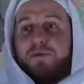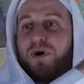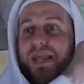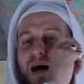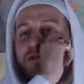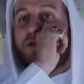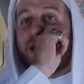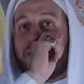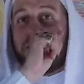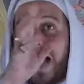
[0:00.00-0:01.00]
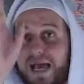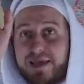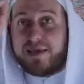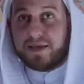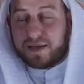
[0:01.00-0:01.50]
without looking back,
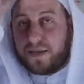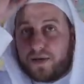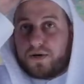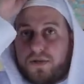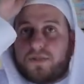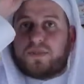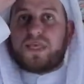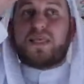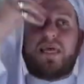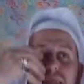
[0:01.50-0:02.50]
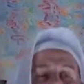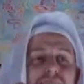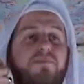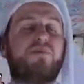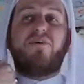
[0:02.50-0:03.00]
thinking that
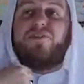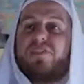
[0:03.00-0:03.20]
the Prophet